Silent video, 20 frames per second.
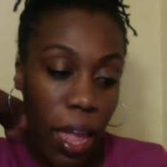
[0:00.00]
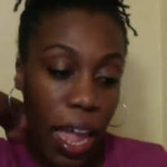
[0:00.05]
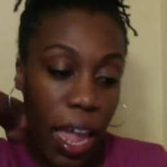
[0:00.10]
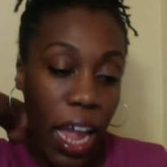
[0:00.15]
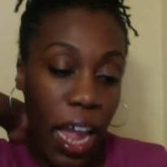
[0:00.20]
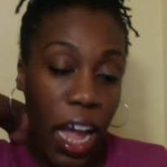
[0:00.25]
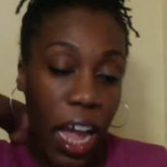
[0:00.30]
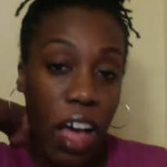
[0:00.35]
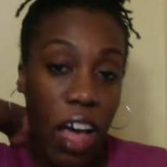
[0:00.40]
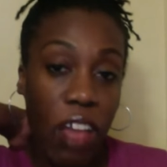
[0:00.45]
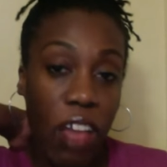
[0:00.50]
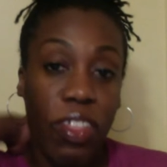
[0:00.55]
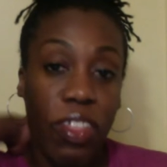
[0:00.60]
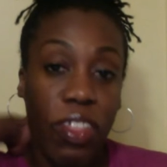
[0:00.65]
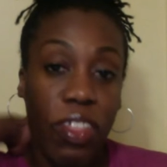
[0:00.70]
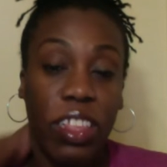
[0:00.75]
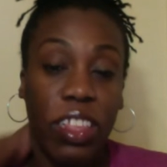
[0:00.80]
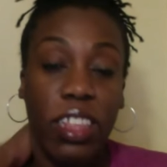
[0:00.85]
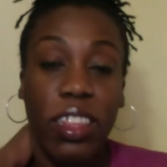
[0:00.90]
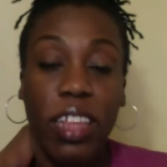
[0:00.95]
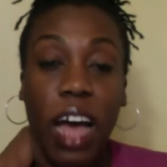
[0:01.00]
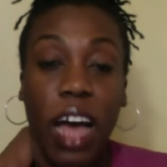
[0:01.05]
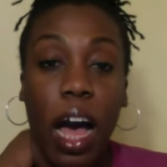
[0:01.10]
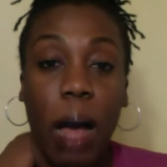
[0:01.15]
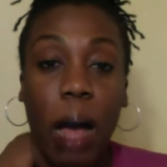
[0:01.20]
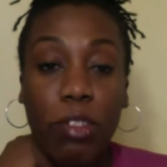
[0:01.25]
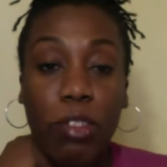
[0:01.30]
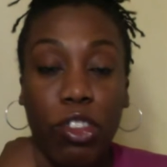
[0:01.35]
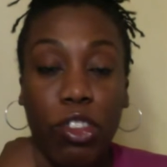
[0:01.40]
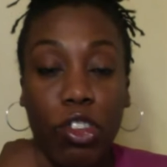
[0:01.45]
And this is
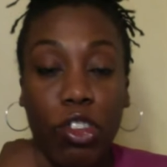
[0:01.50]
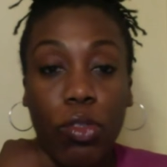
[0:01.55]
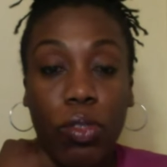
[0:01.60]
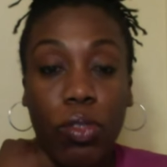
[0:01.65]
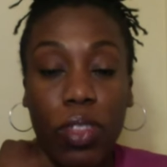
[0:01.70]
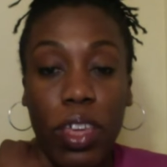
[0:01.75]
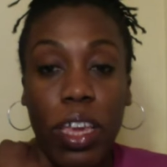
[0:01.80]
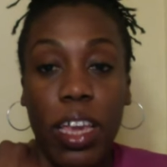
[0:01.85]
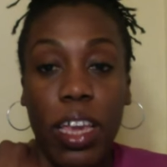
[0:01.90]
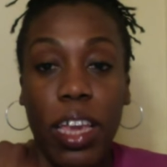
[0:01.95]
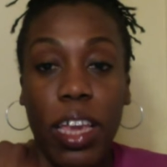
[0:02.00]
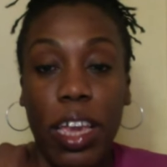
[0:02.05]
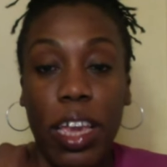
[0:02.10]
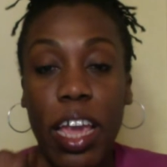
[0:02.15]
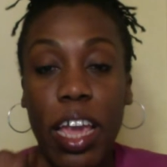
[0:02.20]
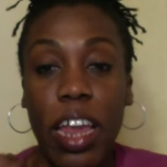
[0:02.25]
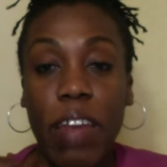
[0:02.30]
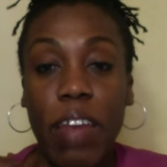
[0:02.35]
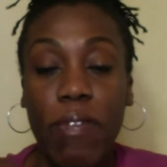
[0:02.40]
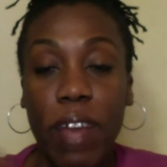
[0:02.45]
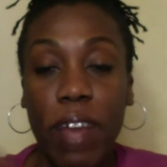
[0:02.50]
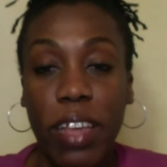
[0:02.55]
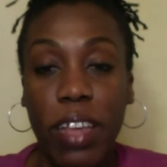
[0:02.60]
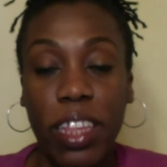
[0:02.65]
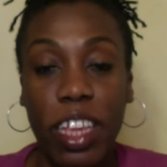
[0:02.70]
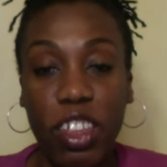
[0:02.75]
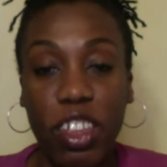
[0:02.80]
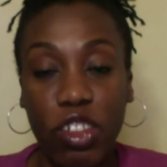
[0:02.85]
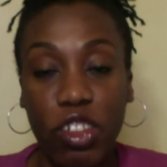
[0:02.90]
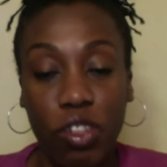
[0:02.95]
Tom Dew, the
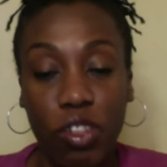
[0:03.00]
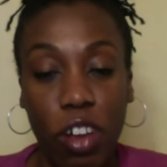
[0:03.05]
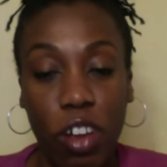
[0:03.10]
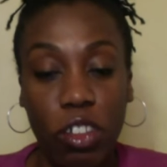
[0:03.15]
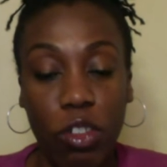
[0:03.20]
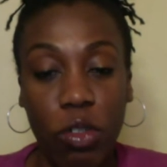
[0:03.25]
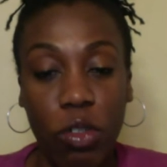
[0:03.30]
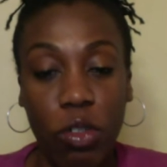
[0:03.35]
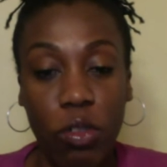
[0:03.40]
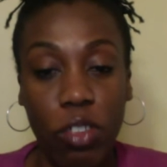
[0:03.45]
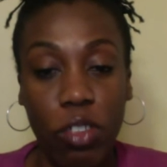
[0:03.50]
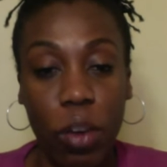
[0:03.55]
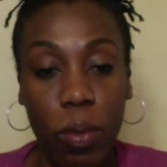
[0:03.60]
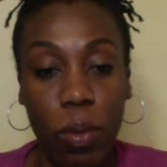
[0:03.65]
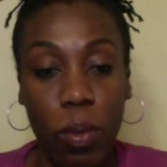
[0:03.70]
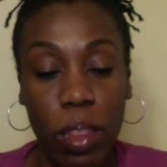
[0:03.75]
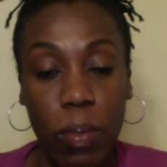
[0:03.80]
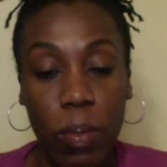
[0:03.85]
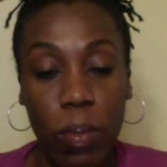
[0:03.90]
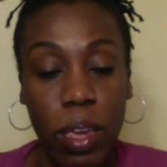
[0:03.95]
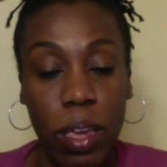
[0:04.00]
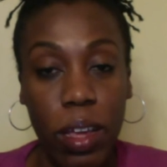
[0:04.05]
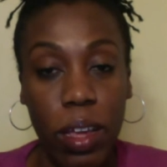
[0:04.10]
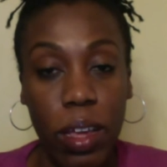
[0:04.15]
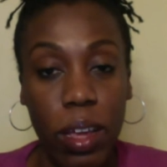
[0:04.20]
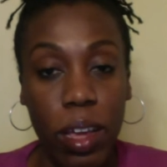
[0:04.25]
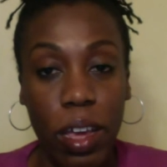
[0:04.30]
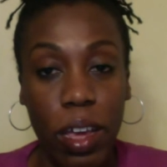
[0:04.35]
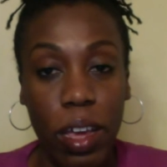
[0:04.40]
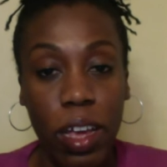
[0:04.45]
investing instructor who's here with me.
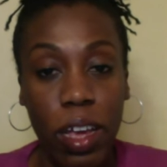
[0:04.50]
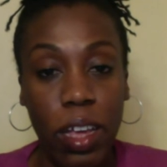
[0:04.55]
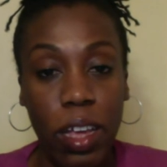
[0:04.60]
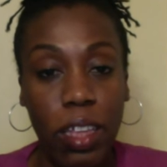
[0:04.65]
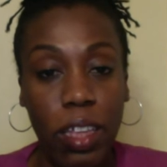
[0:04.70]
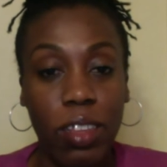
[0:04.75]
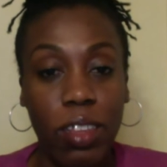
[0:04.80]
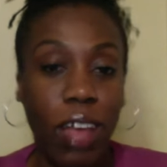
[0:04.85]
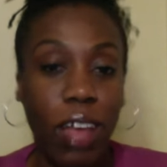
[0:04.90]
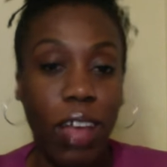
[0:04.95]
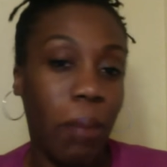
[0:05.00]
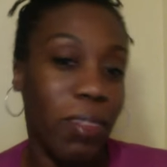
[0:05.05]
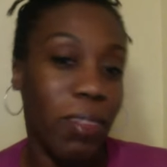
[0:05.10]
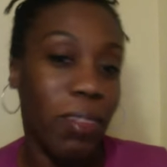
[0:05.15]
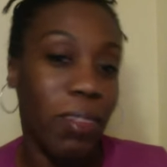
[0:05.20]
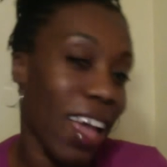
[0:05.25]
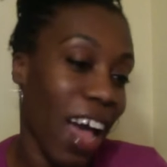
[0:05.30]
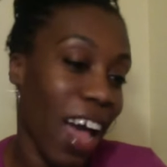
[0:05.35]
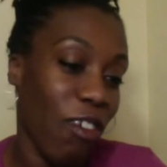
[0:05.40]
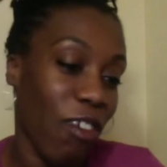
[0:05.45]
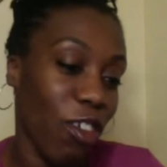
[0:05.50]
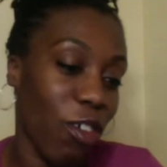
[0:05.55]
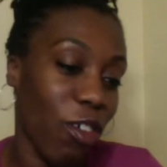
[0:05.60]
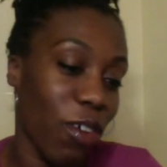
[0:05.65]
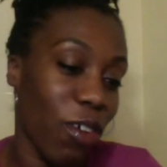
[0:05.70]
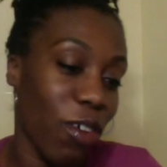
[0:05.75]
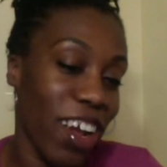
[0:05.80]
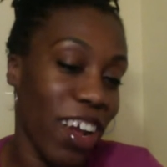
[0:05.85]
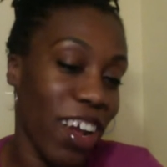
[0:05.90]
So Tom, say hi real quick.